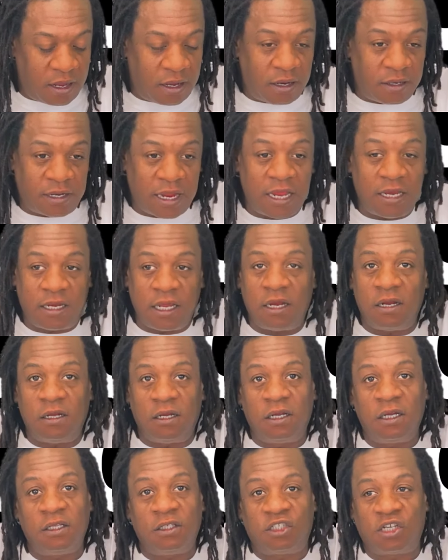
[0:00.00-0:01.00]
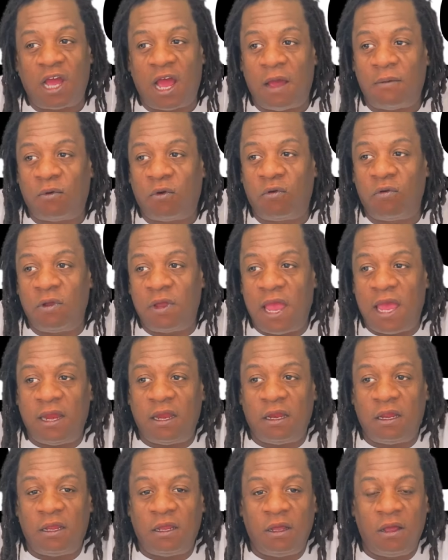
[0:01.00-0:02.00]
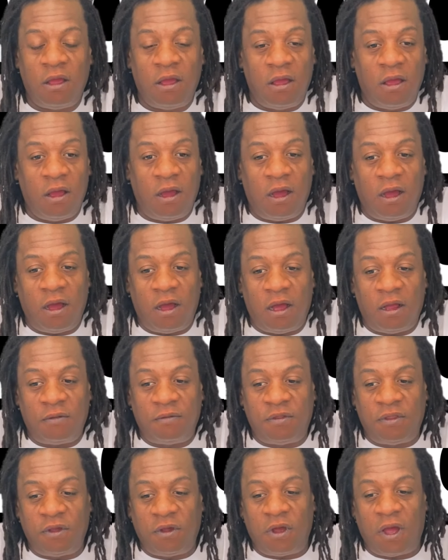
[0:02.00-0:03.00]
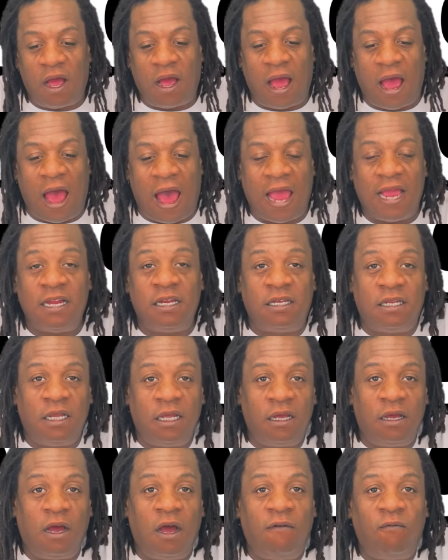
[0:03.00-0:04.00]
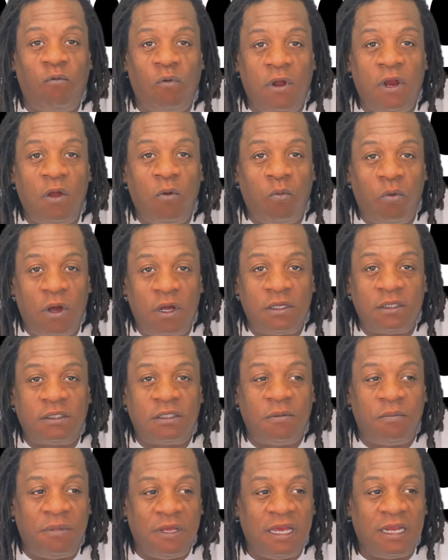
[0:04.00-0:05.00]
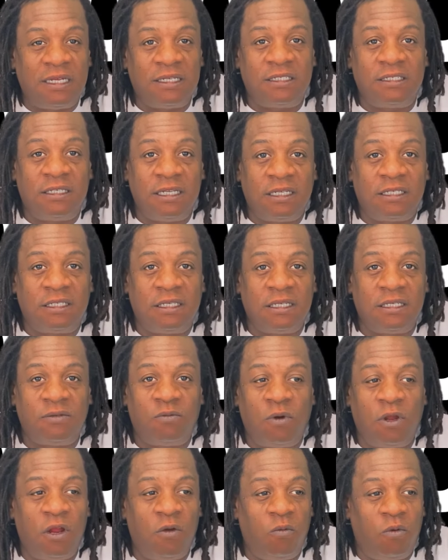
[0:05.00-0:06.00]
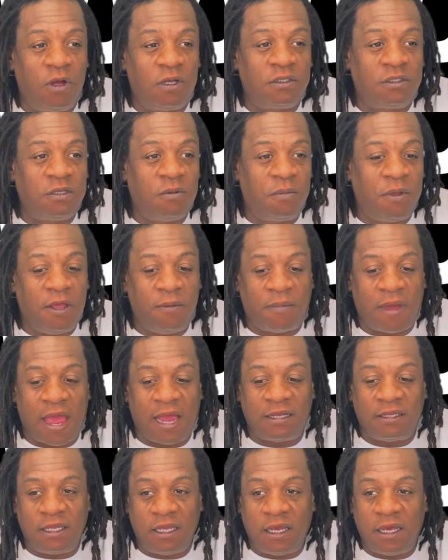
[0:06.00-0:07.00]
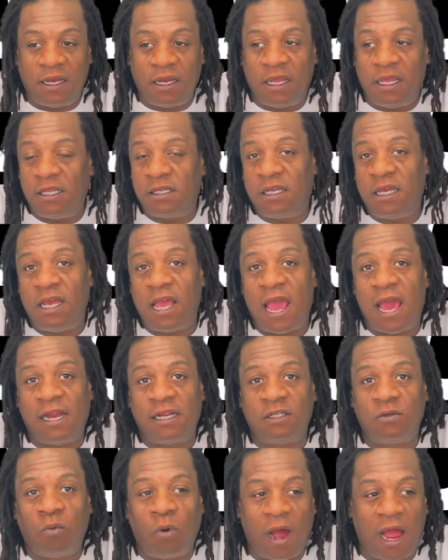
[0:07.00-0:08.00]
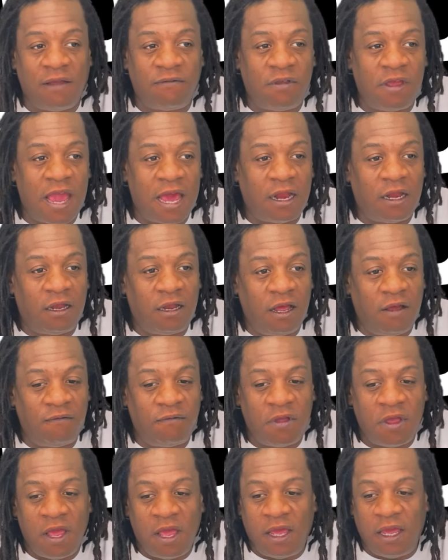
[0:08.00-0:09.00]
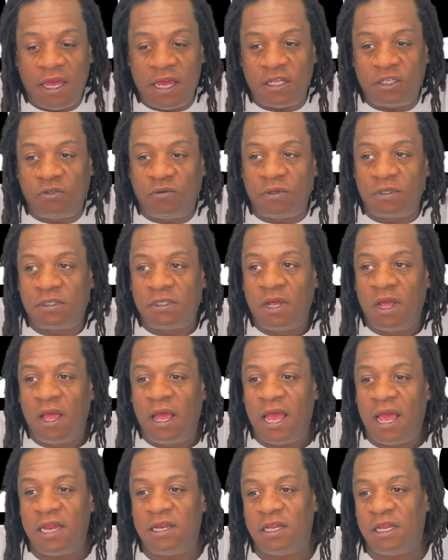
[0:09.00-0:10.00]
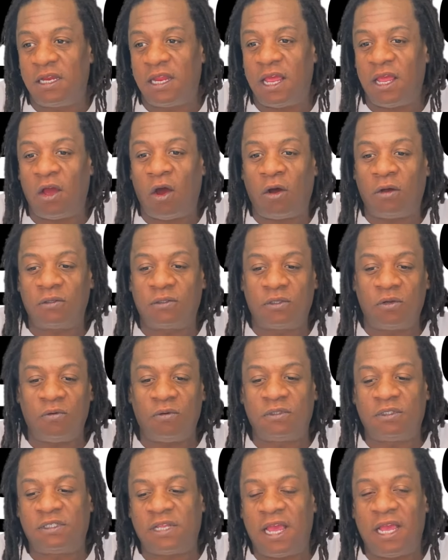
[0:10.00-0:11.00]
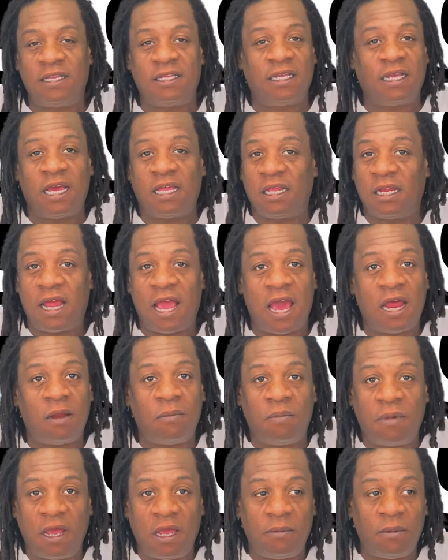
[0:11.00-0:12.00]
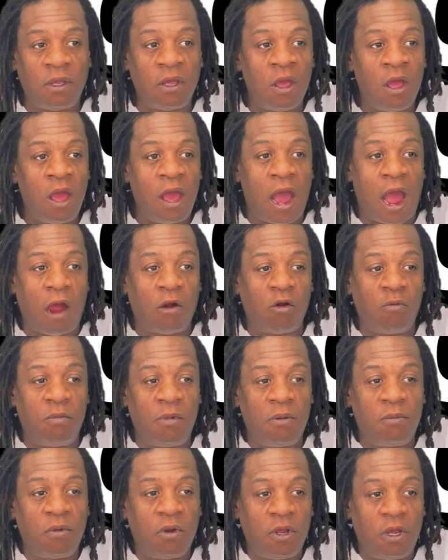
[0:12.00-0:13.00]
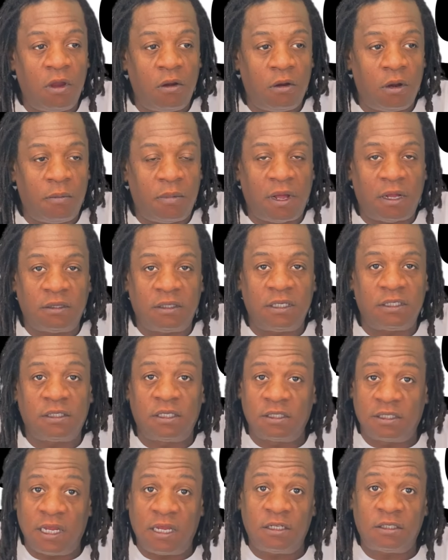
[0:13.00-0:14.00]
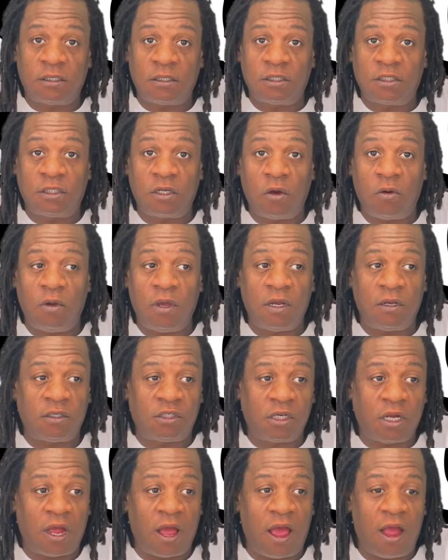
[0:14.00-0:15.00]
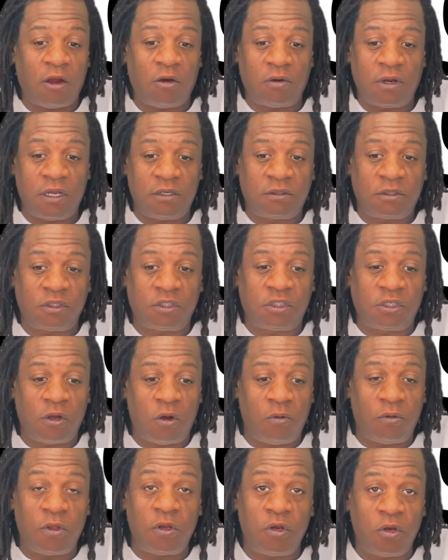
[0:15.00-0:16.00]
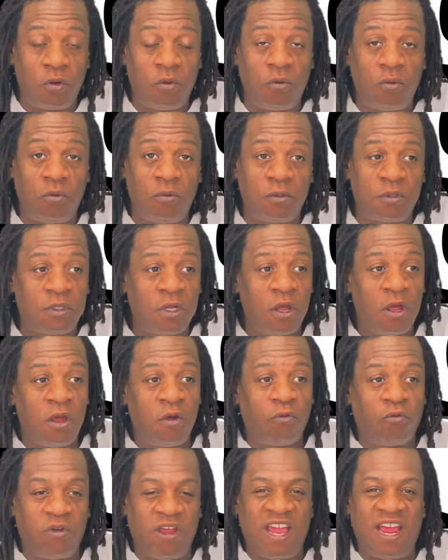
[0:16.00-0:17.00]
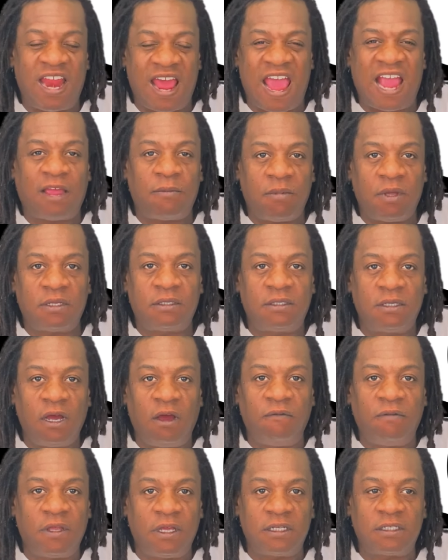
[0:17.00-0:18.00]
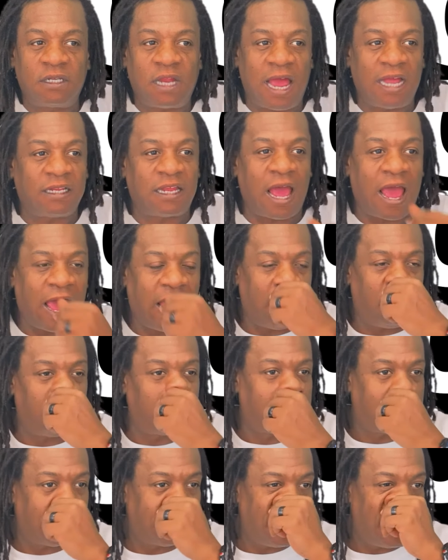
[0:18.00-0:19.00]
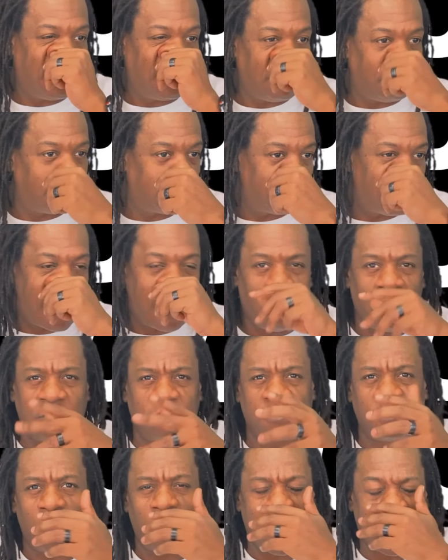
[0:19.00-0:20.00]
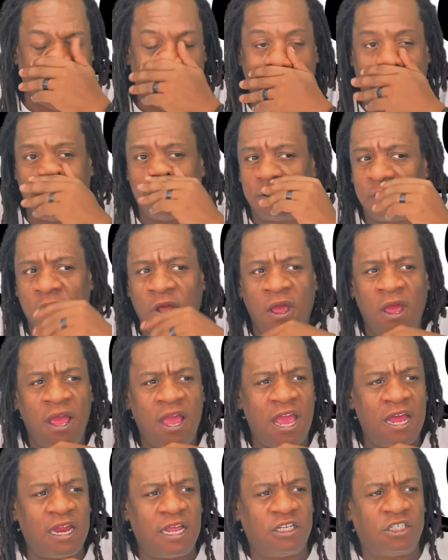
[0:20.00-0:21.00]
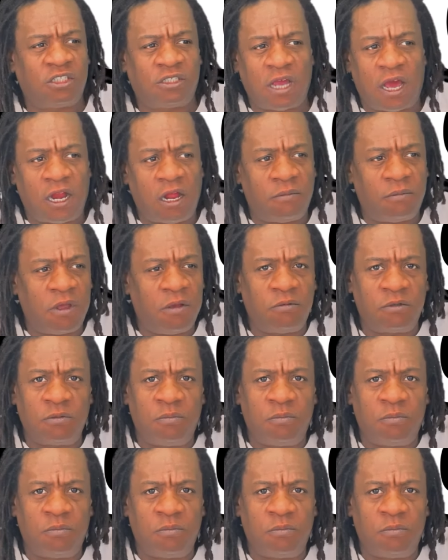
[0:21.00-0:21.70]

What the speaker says: They did a good job creating the idea of what it was to be in the 60s, what it was to be back then. He had his wife, he had a love interest, and then they also stayed together and had a baby. I remember hearing about this because they used to show in Chicago, they used to show the news reenactments of this, like the house. I think it was a white house, and they shot up. It was